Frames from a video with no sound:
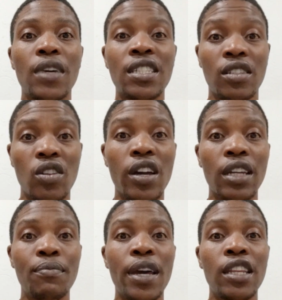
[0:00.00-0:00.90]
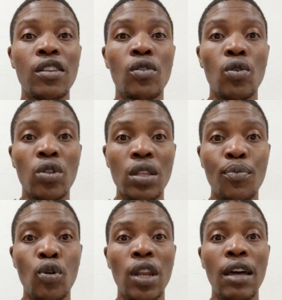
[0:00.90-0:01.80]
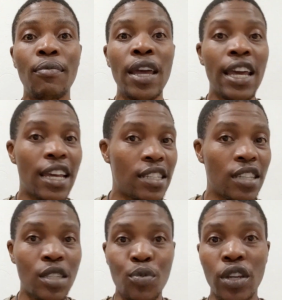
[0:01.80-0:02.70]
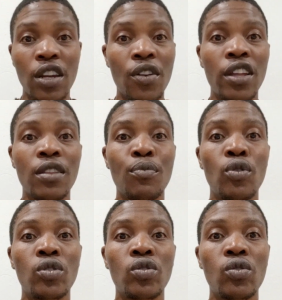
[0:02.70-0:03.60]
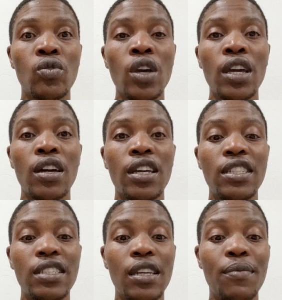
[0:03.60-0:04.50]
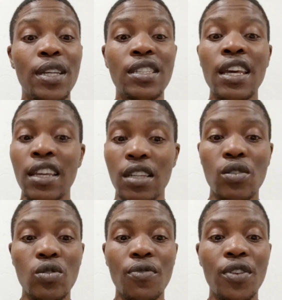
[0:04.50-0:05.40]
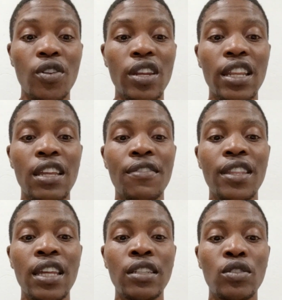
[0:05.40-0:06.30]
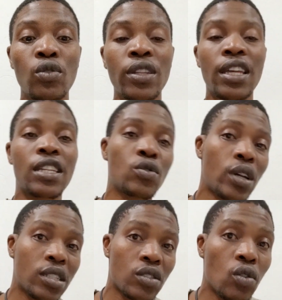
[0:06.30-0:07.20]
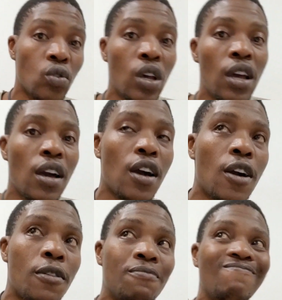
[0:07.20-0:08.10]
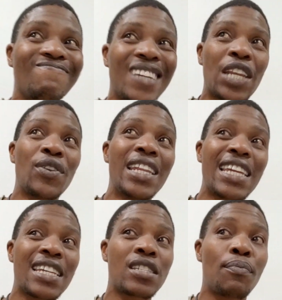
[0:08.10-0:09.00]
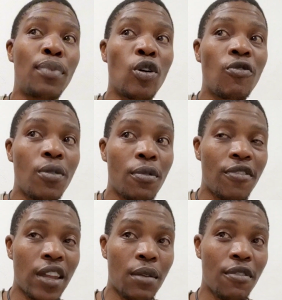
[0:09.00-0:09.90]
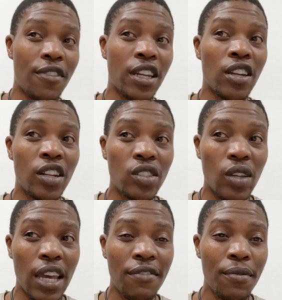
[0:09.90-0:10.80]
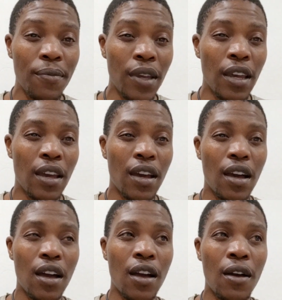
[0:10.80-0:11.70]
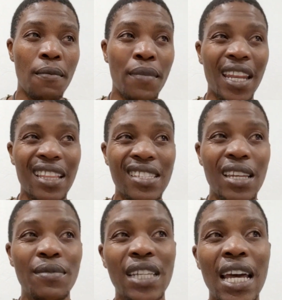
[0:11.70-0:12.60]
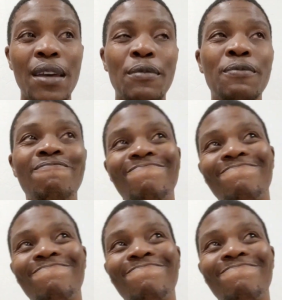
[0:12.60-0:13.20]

as a target man, hold the ball up and just spread around the ball to his teammates, he's also very good at doing that as well. So it really is a blow for Bafana not to have him. But at the same time,